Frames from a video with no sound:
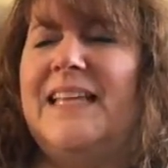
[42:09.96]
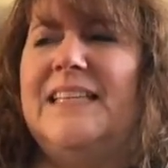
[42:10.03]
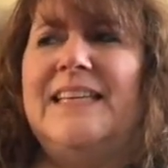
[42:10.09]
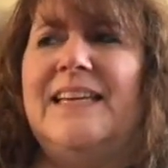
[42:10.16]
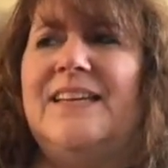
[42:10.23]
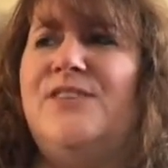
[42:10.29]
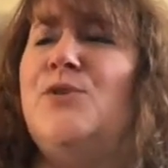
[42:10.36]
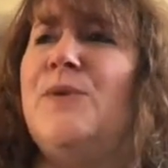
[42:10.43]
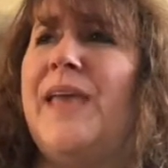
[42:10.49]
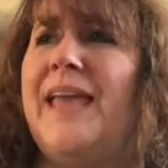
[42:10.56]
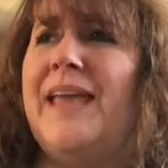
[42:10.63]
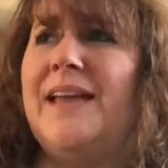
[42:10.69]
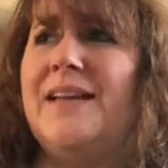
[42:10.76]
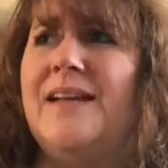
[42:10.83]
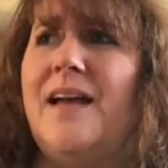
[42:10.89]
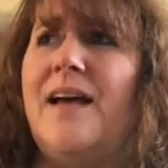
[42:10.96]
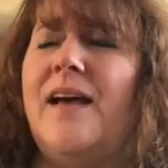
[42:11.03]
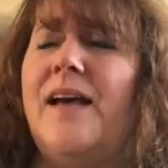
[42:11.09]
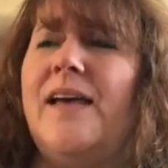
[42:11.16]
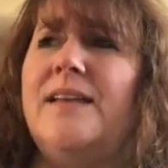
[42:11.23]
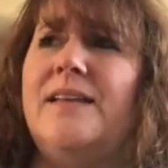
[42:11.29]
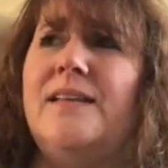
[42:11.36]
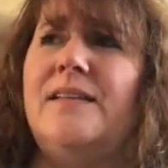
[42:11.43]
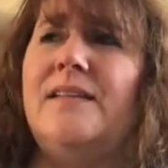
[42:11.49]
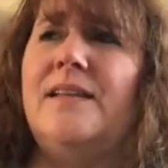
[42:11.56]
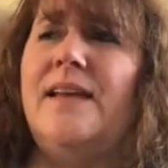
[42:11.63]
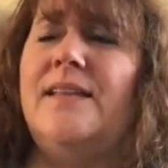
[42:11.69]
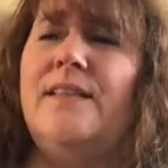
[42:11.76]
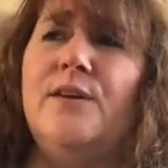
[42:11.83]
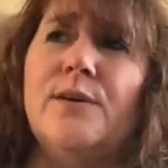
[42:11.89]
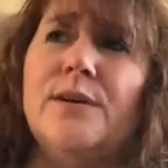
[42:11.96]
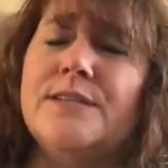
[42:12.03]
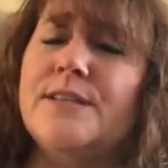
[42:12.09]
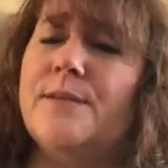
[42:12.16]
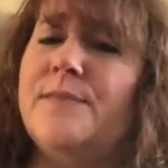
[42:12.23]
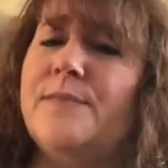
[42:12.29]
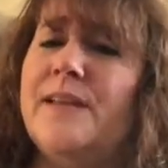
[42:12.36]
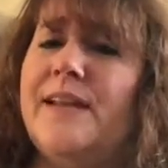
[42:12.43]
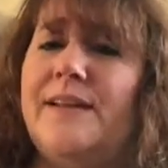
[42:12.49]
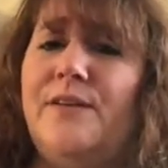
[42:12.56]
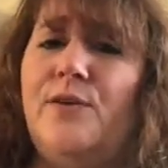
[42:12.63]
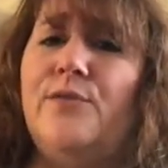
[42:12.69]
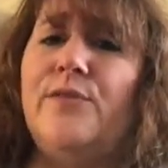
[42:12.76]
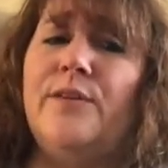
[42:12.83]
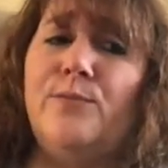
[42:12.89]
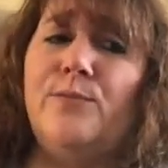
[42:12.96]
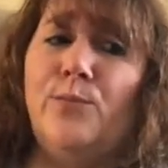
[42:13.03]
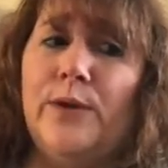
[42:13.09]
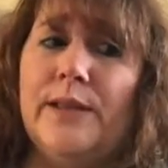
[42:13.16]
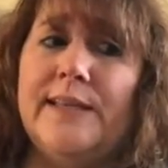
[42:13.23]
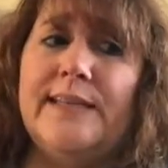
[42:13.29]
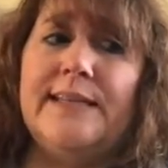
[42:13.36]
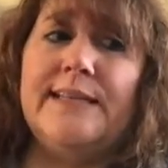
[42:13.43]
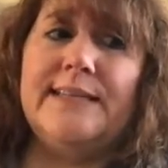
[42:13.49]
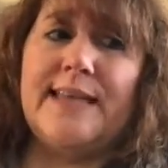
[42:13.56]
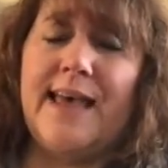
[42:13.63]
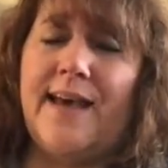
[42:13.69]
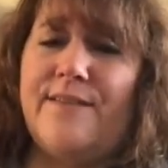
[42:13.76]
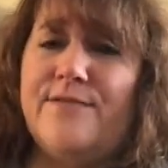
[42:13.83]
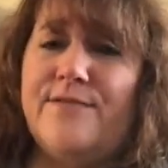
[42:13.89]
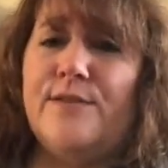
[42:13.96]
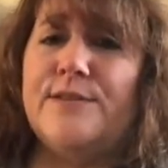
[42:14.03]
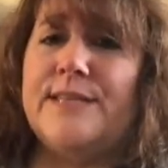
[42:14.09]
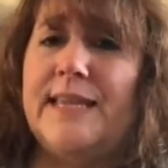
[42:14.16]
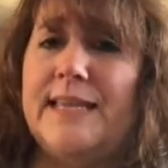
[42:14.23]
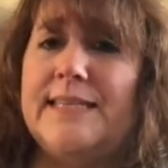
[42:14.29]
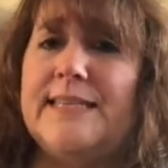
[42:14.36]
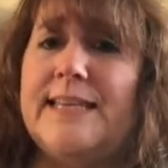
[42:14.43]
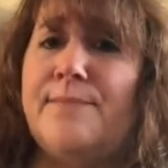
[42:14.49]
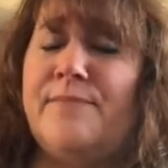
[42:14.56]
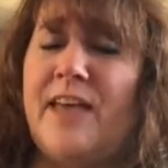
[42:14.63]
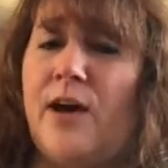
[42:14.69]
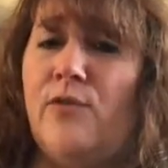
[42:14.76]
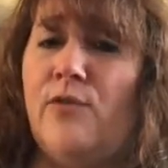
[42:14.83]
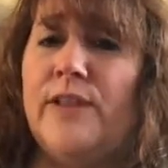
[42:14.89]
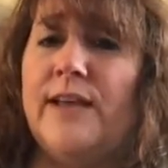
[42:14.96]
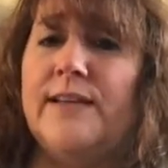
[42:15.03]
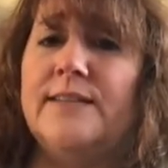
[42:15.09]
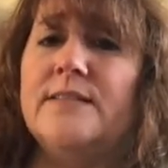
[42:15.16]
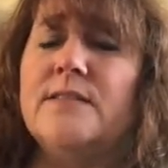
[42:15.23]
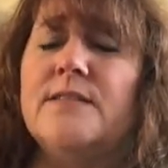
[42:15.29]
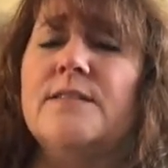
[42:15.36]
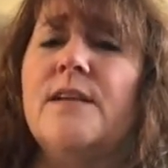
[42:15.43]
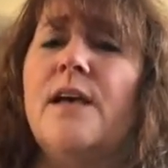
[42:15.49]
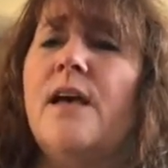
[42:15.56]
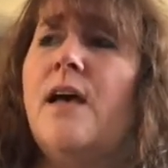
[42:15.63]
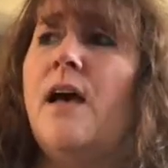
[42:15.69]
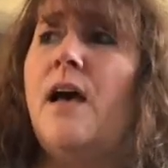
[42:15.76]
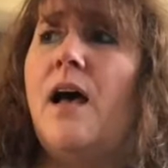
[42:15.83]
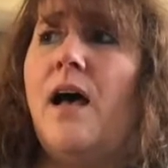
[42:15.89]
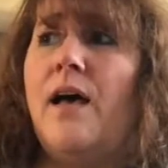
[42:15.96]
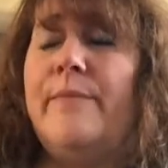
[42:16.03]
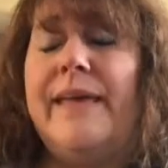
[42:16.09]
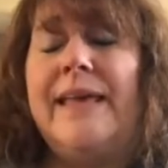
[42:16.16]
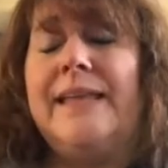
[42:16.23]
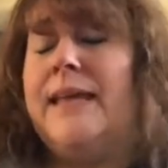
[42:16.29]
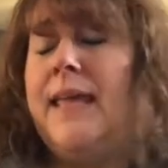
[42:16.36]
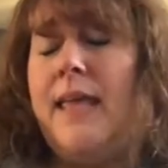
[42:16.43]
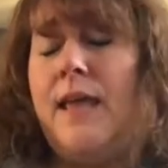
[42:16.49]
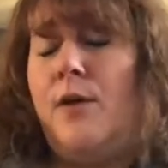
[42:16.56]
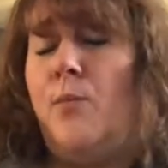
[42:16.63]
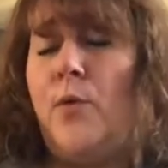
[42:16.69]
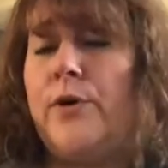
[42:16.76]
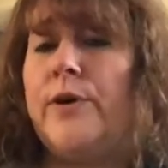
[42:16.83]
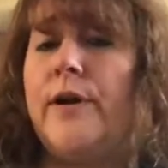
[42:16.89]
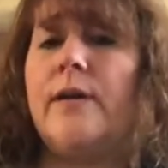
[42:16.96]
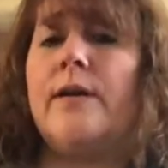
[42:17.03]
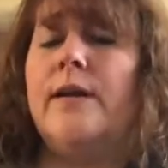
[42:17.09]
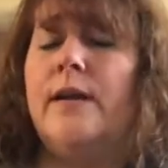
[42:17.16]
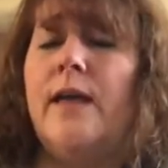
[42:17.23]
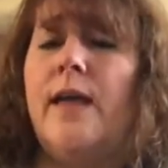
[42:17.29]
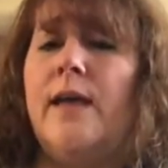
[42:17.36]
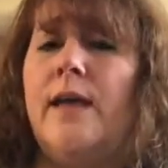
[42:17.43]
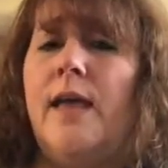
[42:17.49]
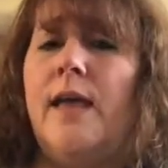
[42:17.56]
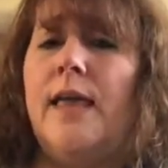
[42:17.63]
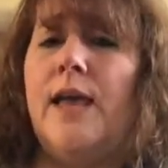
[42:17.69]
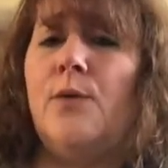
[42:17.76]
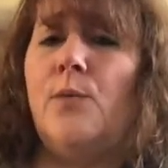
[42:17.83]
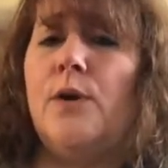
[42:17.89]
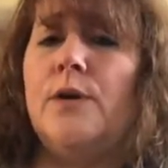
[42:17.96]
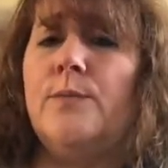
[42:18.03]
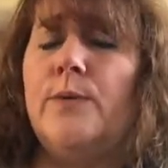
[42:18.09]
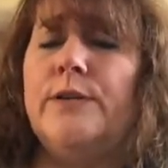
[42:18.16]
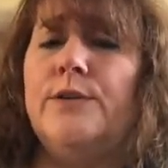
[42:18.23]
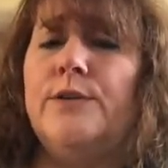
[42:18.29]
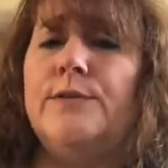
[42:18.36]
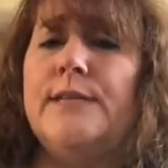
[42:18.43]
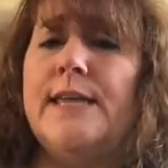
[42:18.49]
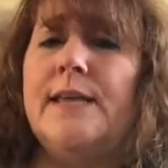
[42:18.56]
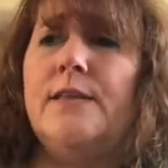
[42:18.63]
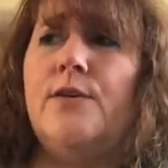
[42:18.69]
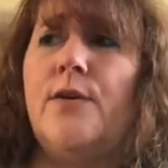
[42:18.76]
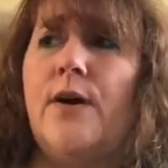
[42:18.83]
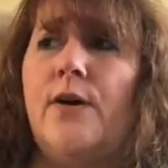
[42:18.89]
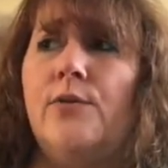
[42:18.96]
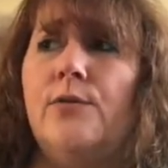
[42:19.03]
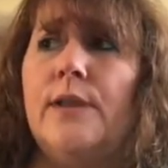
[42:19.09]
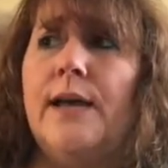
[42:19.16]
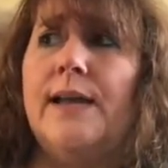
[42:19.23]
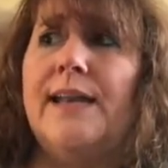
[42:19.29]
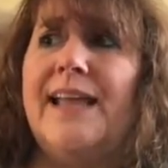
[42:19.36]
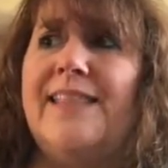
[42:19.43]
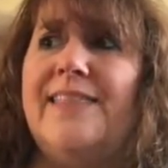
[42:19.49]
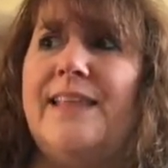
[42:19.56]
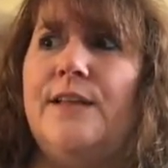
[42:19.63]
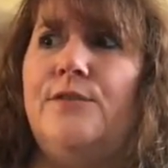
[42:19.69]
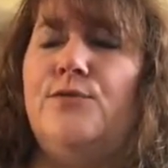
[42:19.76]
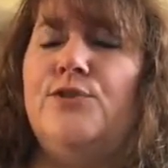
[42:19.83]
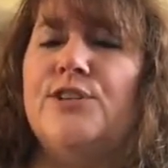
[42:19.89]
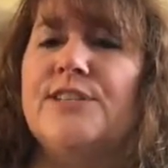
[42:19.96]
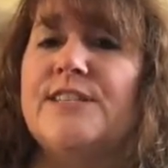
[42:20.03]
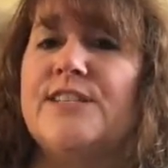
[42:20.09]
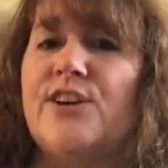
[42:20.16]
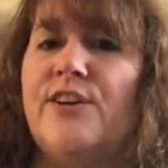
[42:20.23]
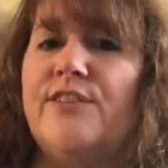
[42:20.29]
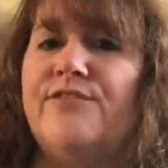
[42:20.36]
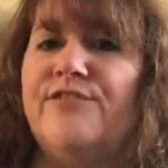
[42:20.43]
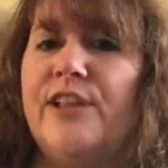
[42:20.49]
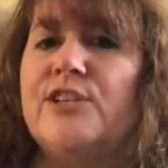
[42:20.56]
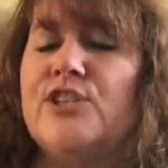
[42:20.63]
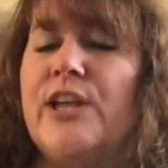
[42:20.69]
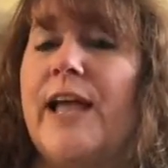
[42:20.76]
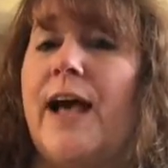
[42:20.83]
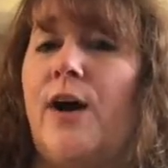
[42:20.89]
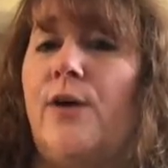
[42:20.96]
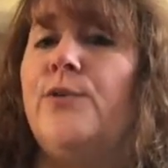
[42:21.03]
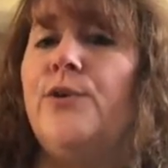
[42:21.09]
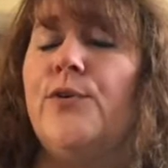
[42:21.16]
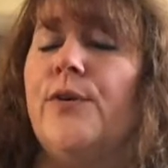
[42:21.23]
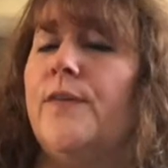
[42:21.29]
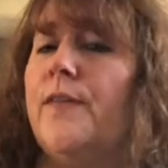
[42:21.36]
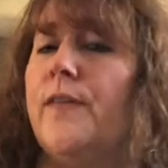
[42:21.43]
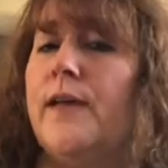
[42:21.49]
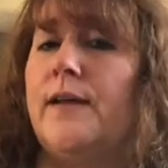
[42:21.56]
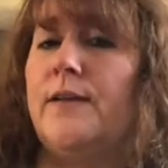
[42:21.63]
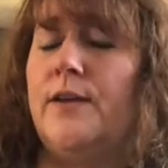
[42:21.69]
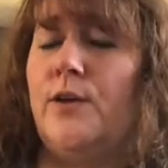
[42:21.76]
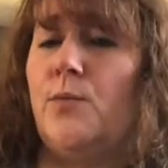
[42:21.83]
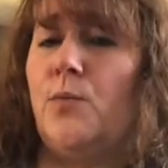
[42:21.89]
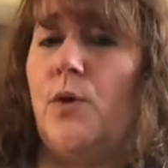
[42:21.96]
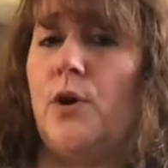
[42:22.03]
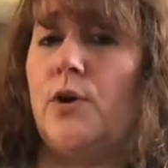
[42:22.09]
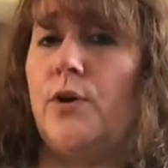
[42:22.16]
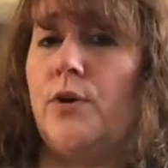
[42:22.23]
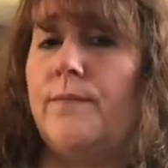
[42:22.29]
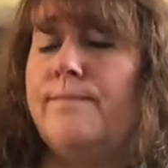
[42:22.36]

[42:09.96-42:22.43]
Yeah, you can, and there are some that I know that really need to have those in-depth outlines, and it can work. It can work when you take your outline and then you just start fleshing out your outline can work.